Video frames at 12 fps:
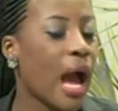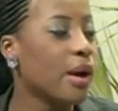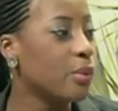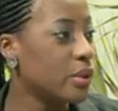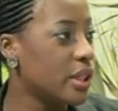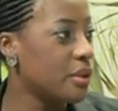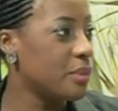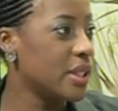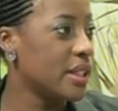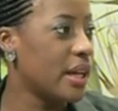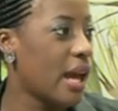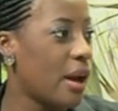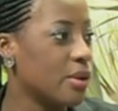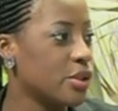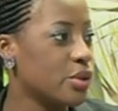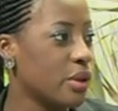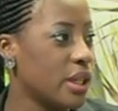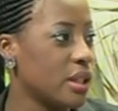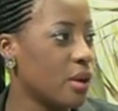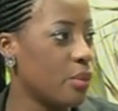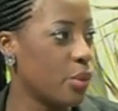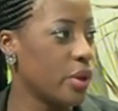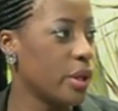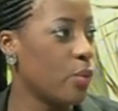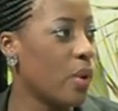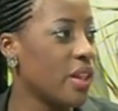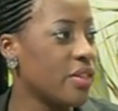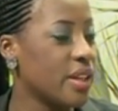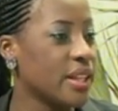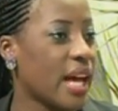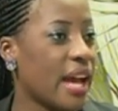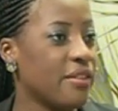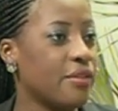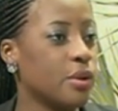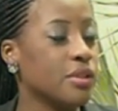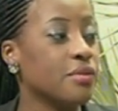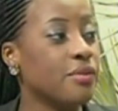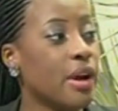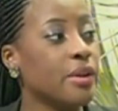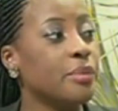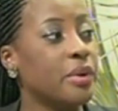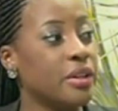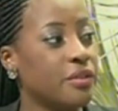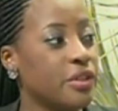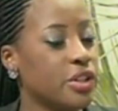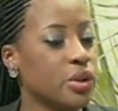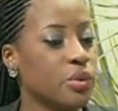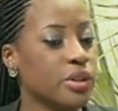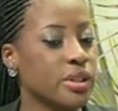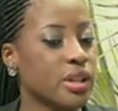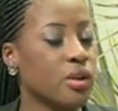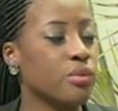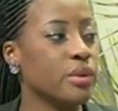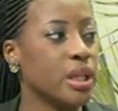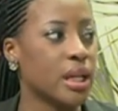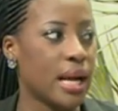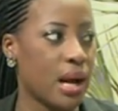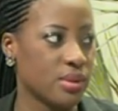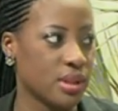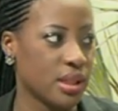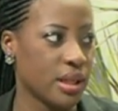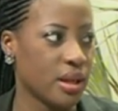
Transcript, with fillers: I would admit that I was trained abroad. And one thing that I mm-hmm. felt was very beneficial was career counseling,